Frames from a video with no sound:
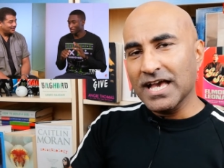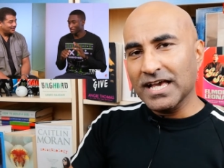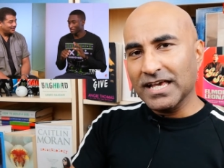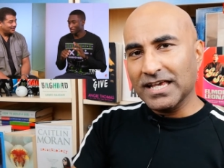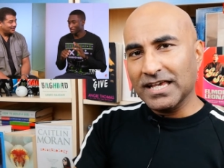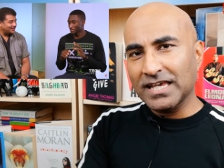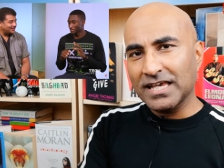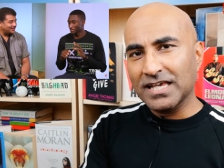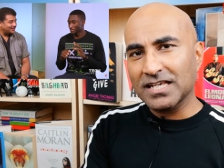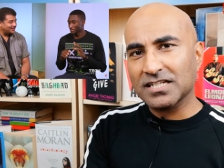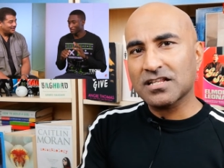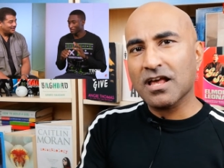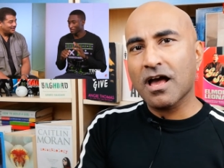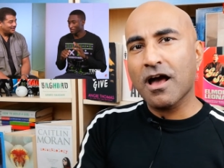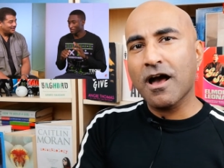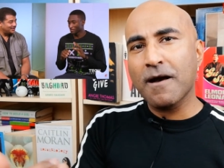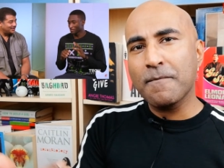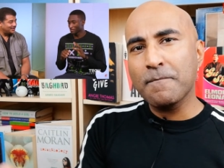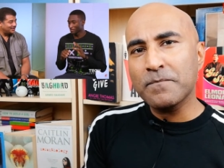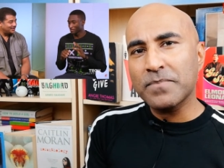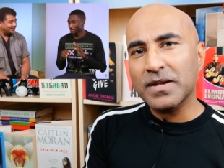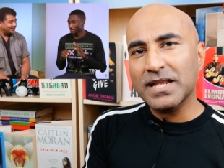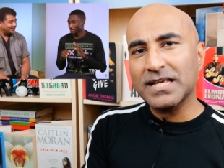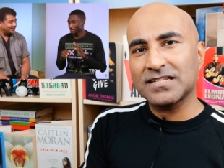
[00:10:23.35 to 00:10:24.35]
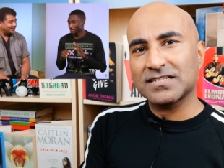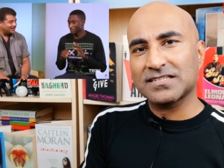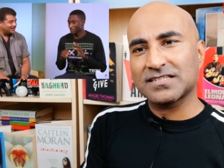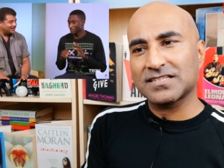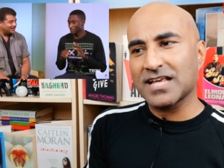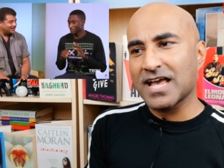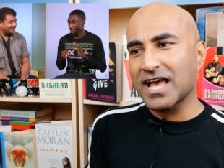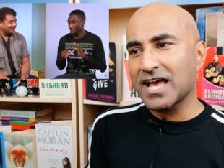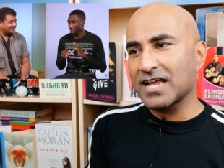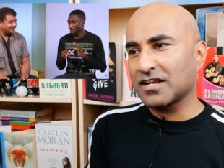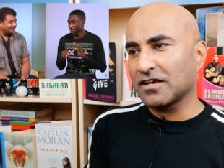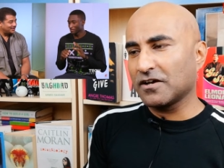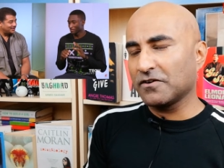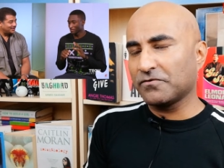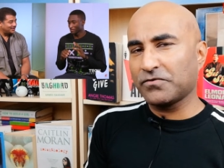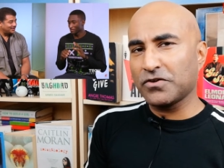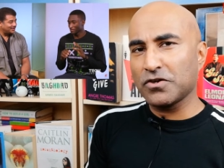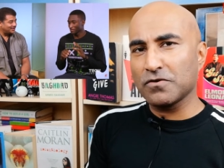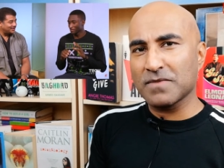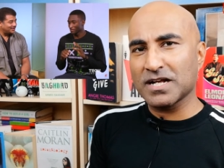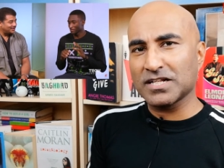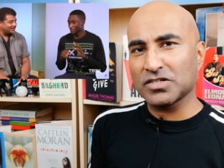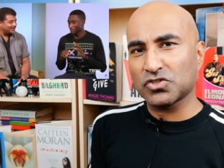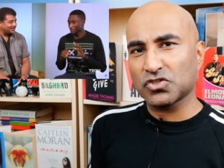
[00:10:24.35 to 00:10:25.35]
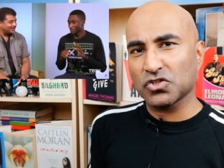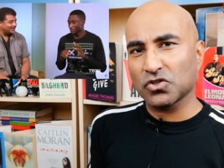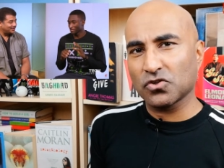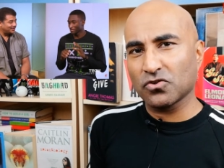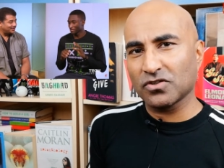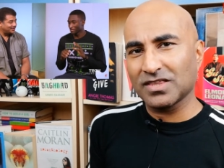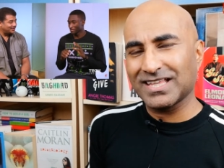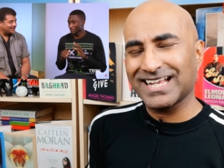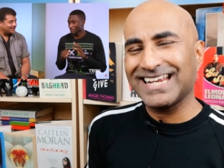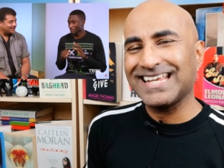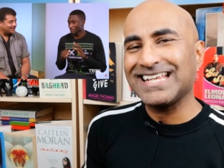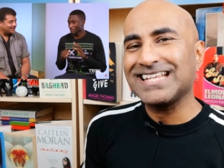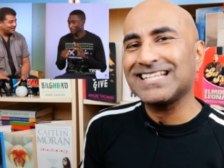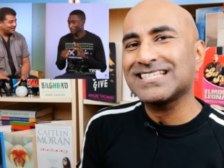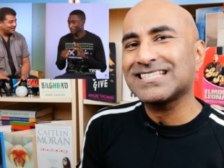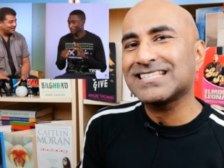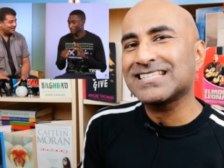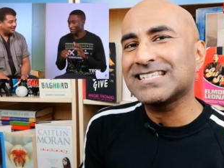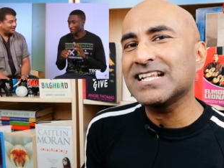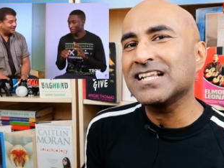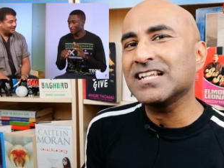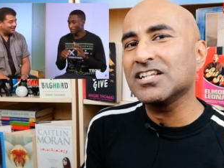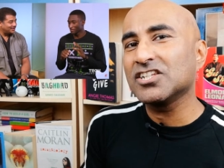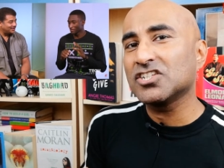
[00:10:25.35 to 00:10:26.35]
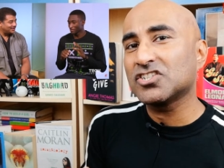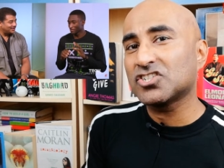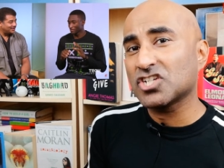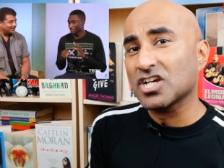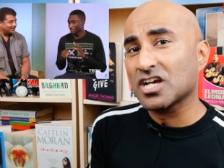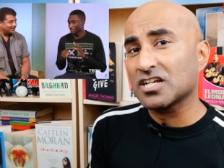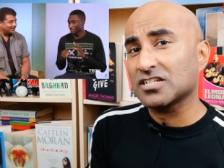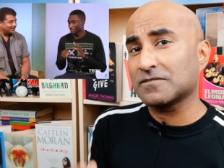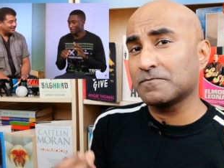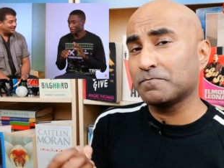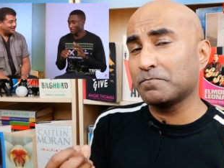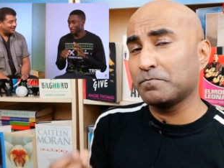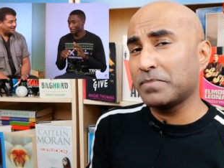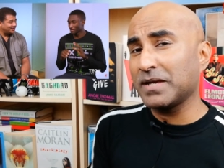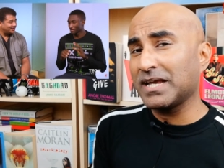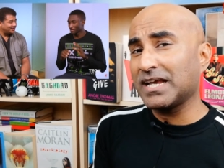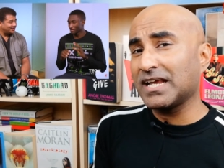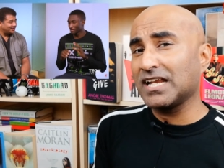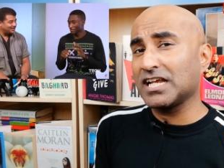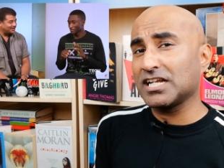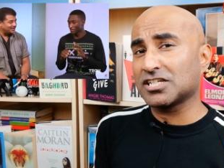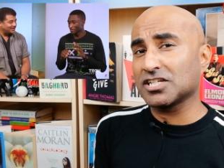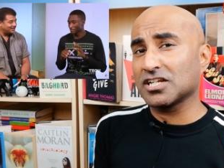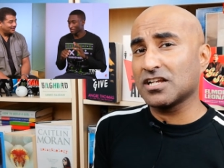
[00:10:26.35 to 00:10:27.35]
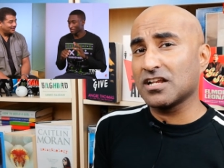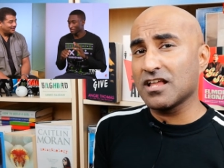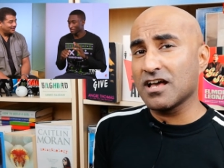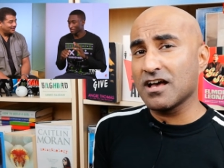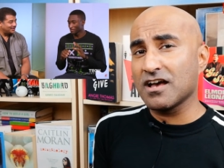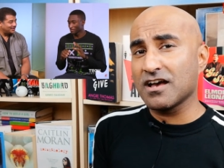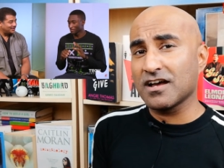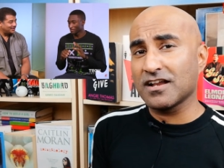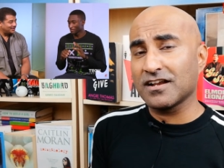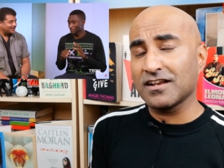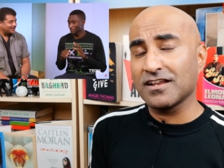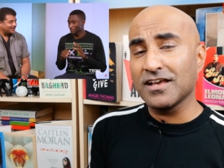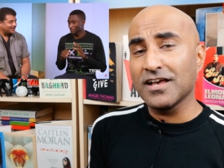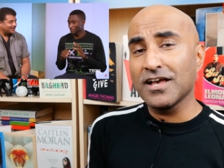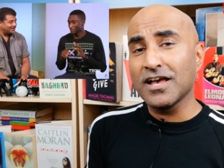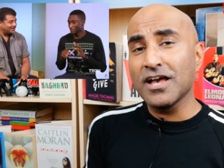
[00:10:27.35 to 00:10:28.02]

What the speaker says: He has humbly said a few months ago that he's still just beginning to learn